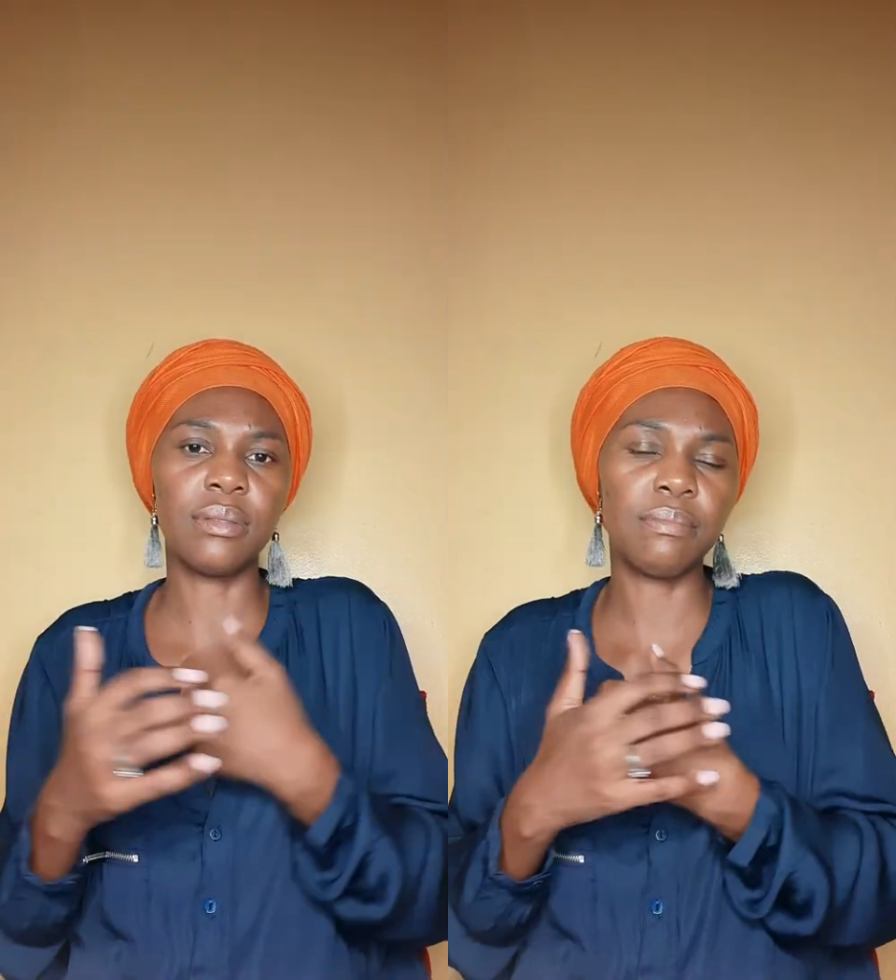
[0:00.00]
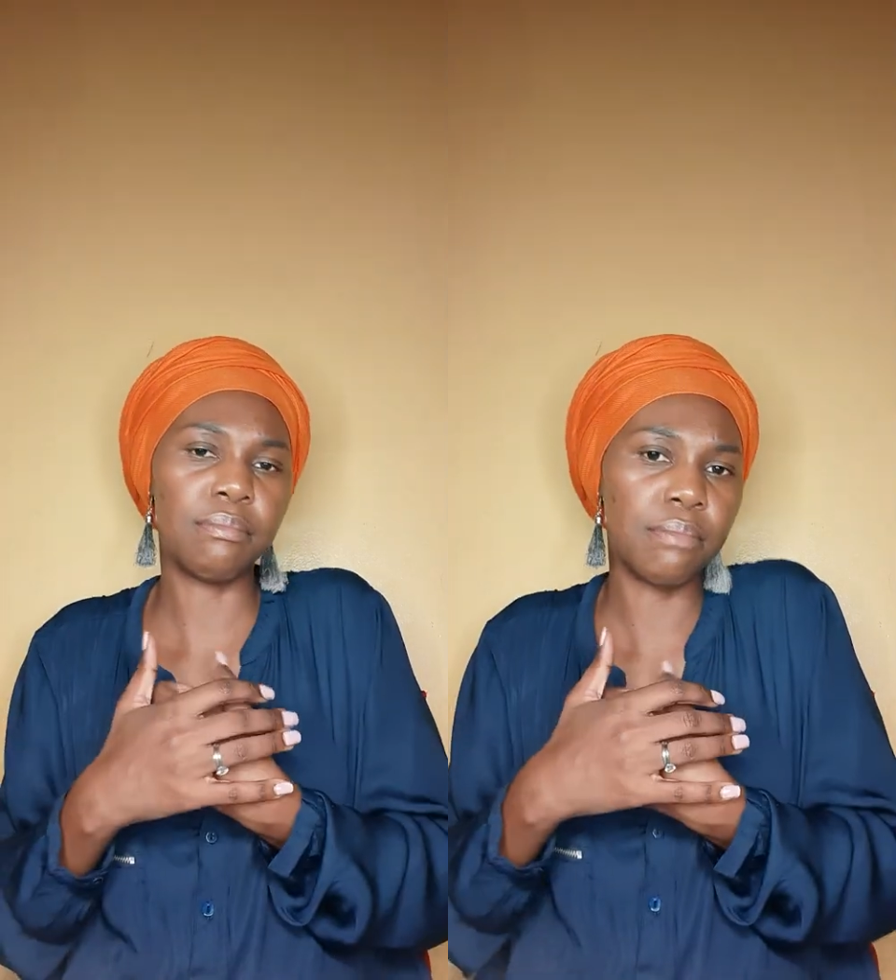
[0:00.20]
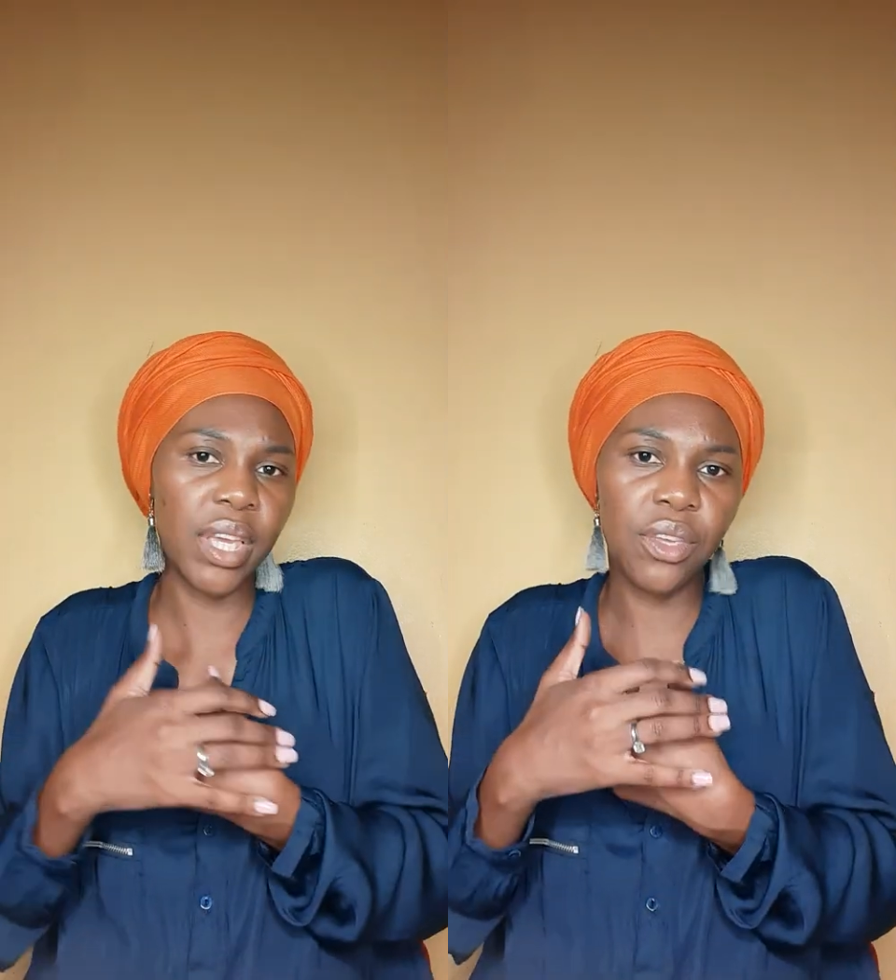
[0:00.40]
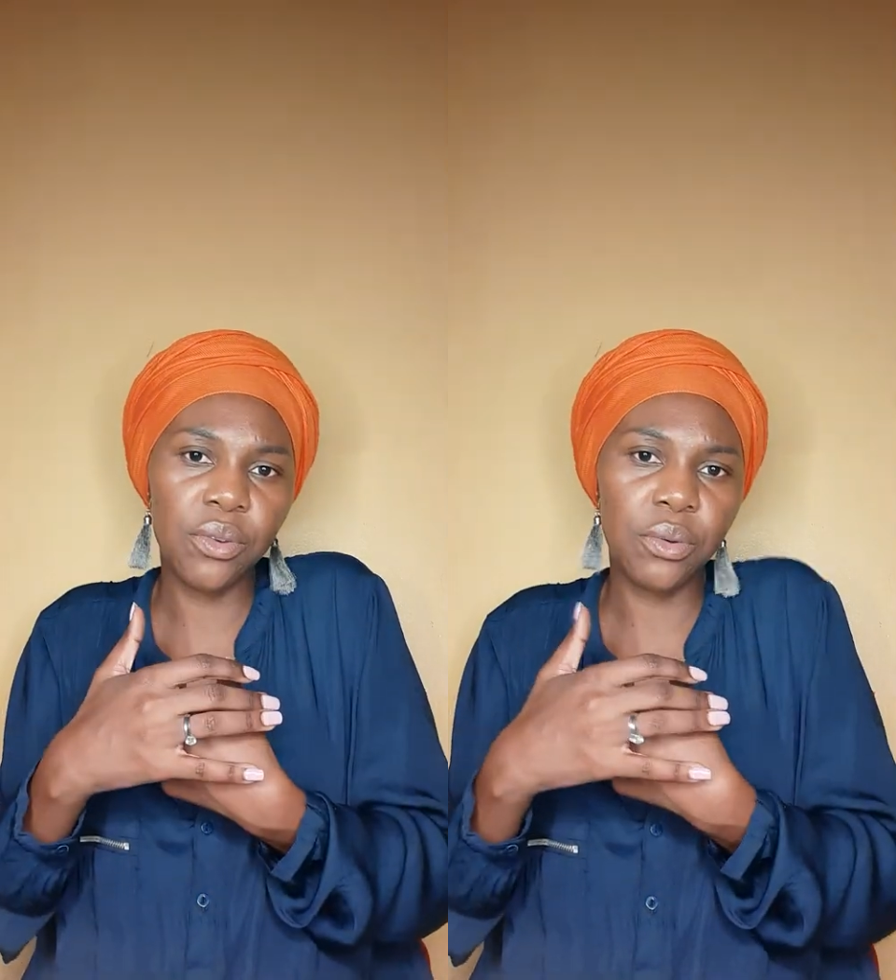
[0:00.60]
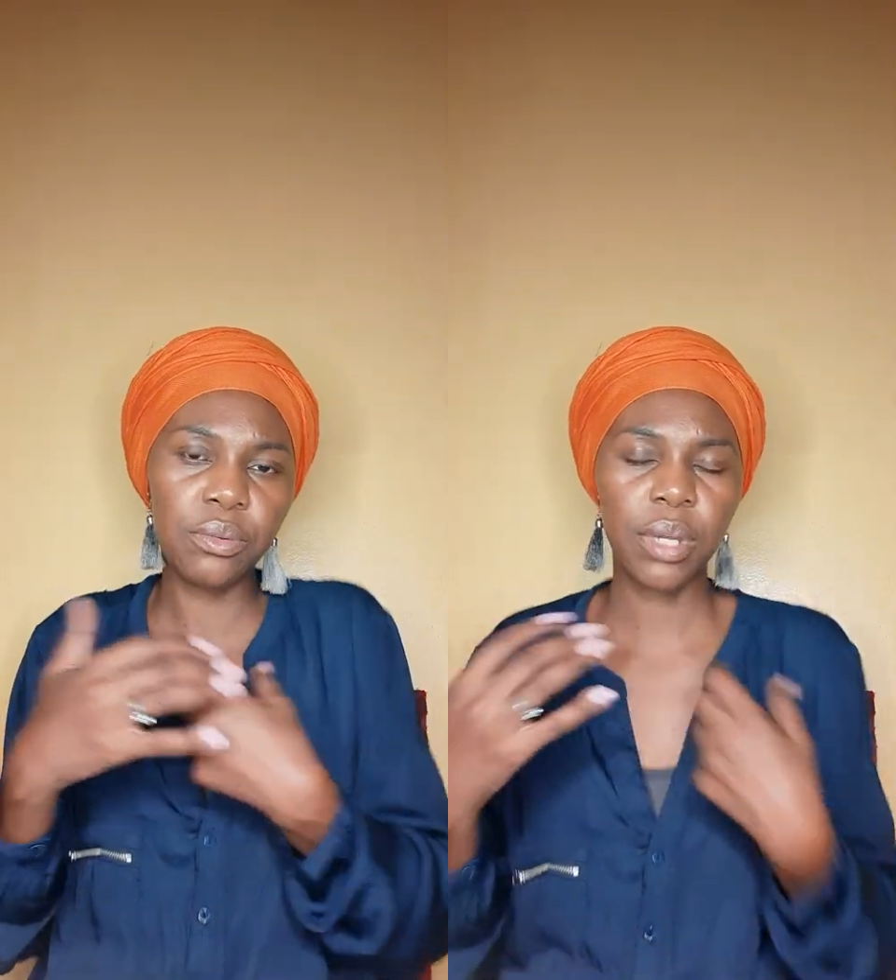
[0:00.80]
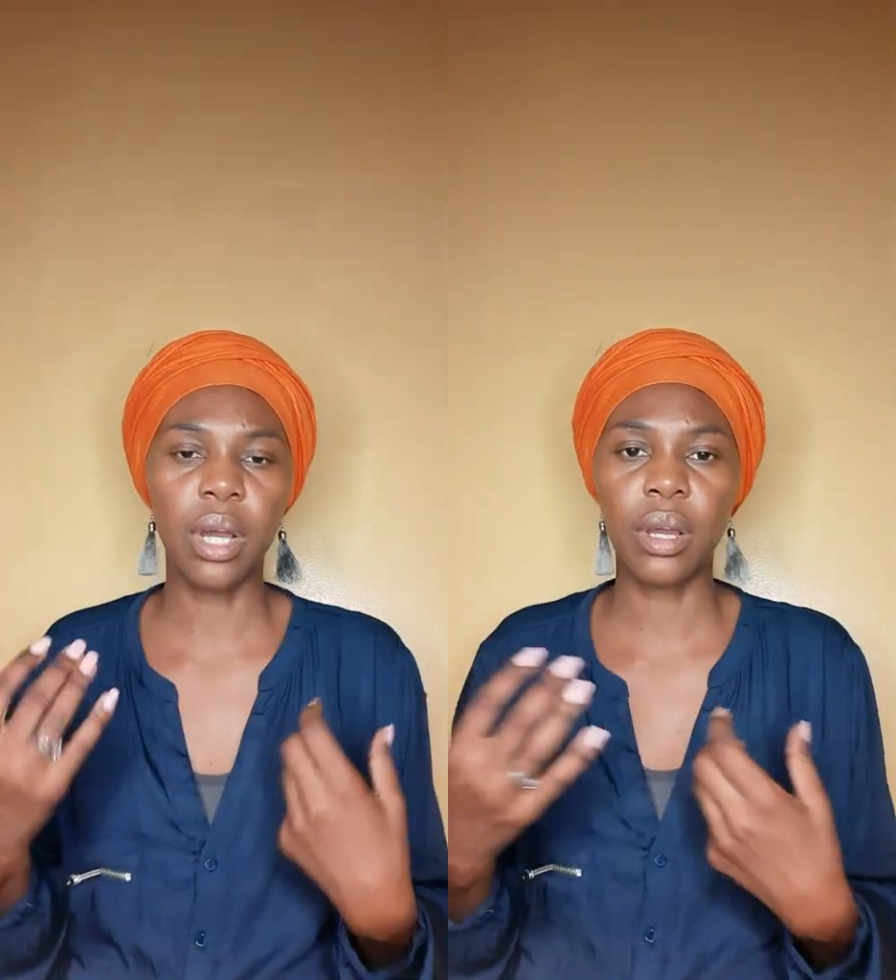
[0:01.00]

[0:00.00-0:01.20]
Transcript: make you